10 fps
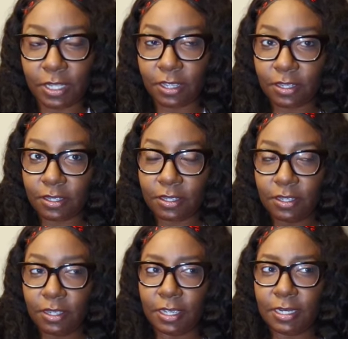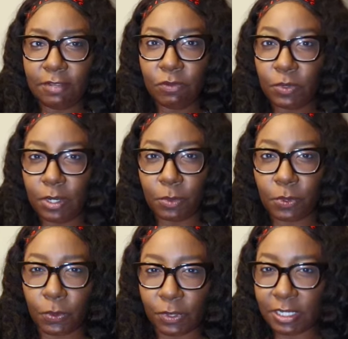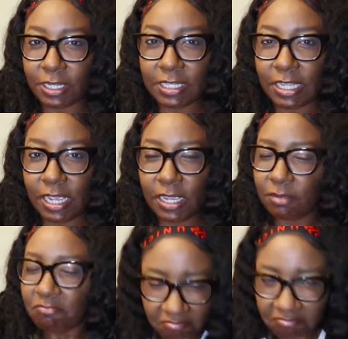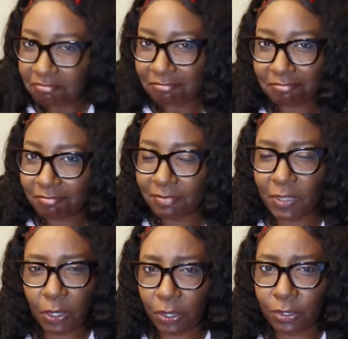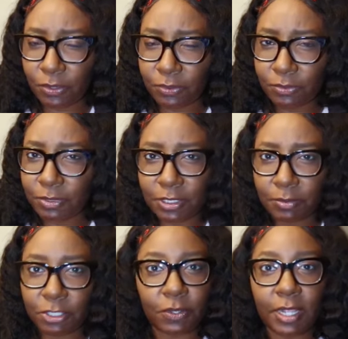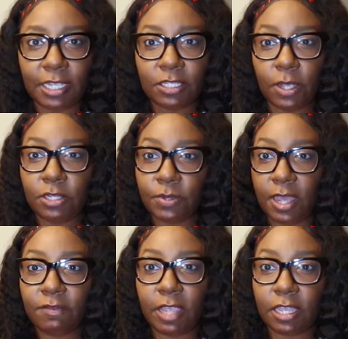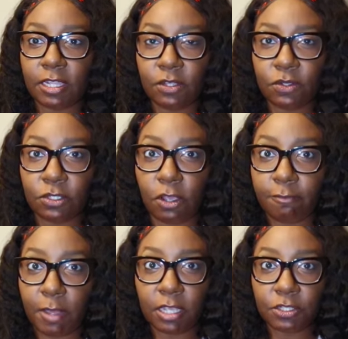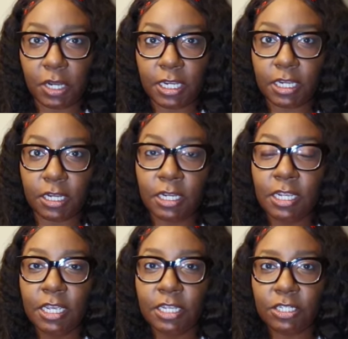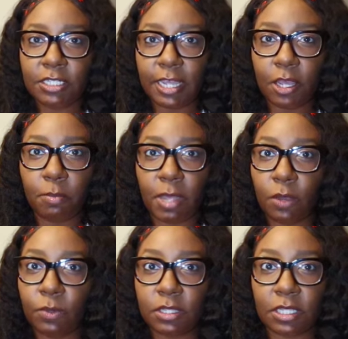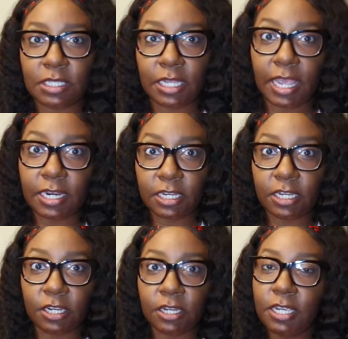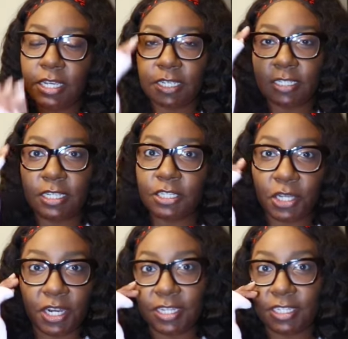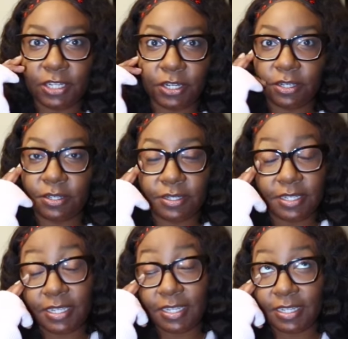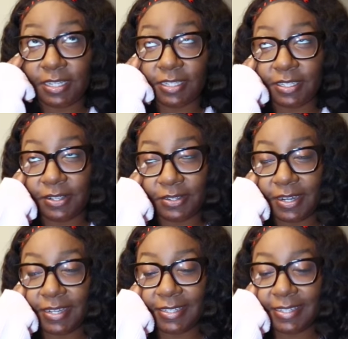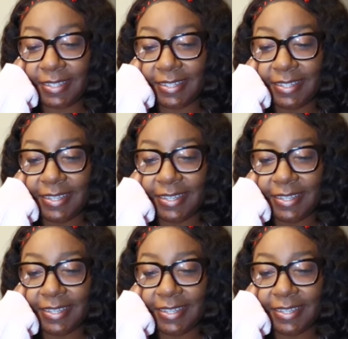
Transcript: Like, and even when I'm recording, is like girl what's up with your light so I do have like a little soft box right here just to help out with this lighting here because it's crazy girl it is so crazy